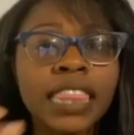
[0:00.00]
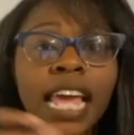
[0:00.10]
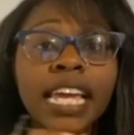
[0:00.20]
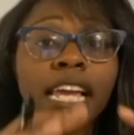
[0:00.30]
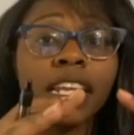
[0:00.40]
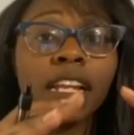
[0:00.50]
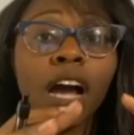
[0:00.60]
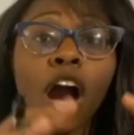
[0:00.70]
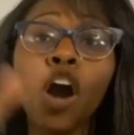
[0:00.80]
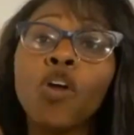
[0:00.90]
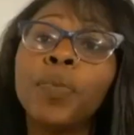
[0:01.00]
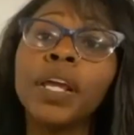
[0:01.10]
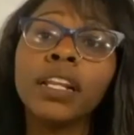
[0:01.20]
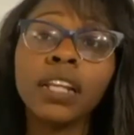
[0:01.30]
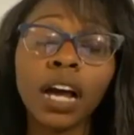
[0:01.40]
They can
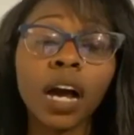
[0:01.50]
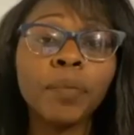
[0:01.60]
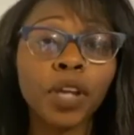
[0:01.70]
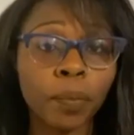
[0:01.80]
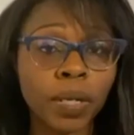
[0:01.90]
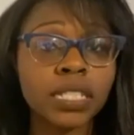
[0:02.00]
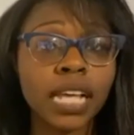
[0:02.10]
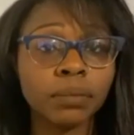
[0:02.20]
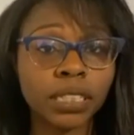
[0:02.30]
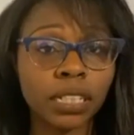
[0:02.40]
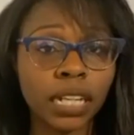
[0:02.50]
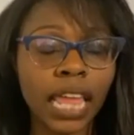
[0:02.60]
open up your perception.